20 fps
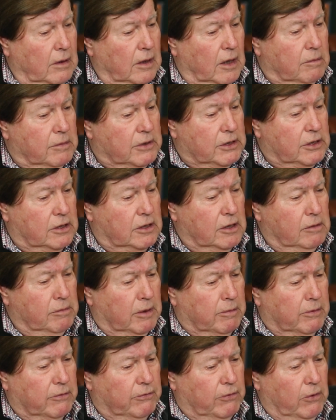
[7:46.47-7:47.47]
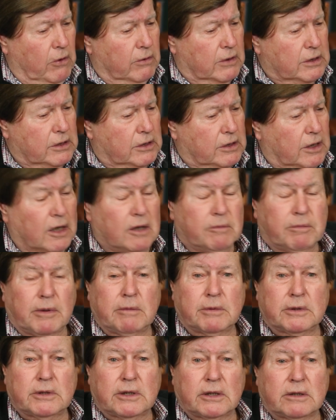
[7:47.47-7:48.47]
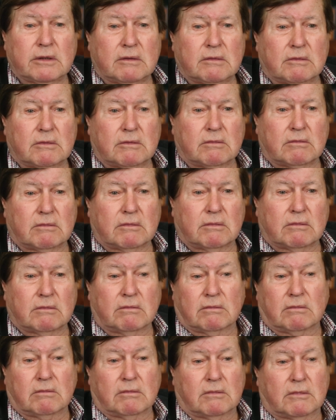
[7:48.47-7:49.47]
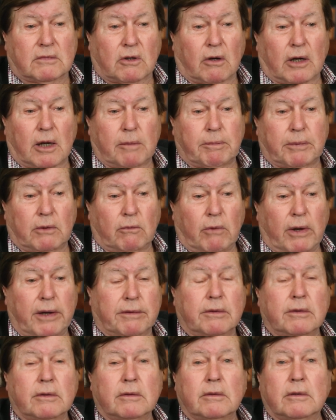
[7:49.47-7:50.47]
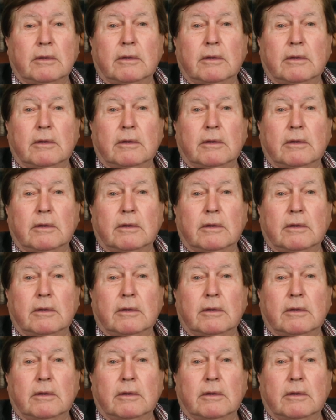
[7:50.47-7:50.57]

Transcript: I'm assuming before this day people just got up and went.